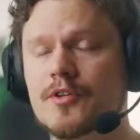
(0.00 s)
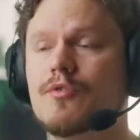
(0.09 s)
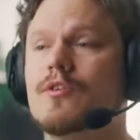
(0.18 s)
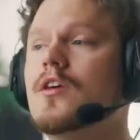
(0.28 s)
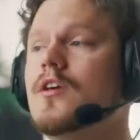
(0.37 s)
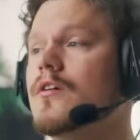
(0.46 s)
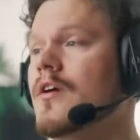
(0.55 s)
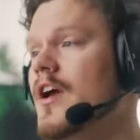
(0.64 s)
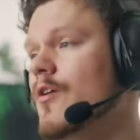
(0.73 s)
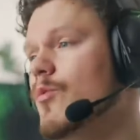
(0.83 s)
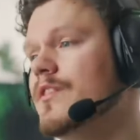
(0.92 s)
that lasts.
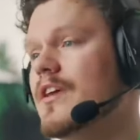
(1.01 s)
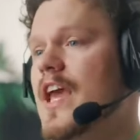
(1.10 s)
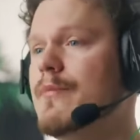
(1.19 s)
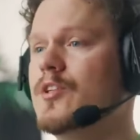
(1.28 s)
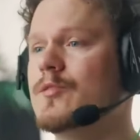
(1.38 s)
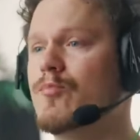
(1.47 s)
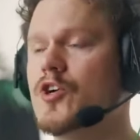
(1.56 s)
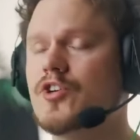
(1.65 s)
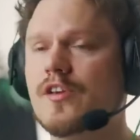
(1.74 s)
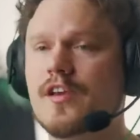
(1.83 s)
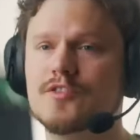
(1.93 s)

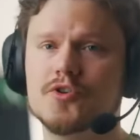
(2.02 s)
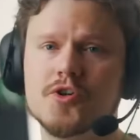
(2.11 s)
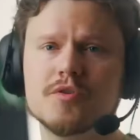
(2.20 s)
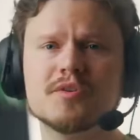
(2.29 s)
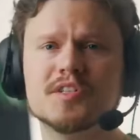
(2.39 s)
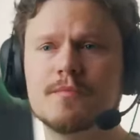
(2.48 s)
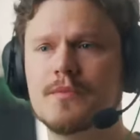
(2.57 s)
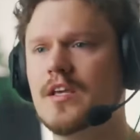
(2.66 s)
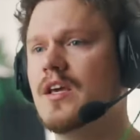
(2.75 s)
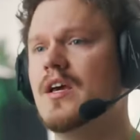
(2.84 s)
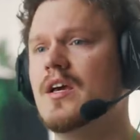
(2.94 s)
Immerse yourself in the game
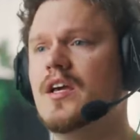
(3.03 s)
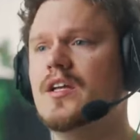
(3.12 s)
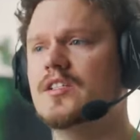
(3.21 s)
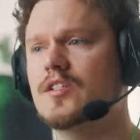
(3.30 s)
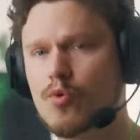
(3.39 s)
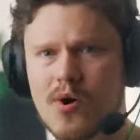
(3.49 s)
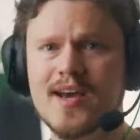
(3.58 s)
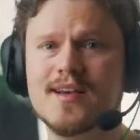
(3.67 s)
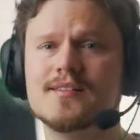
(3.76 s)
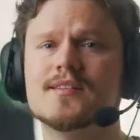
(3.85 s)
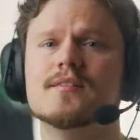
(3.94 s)
without feeling weighed
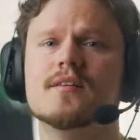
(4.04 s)
down.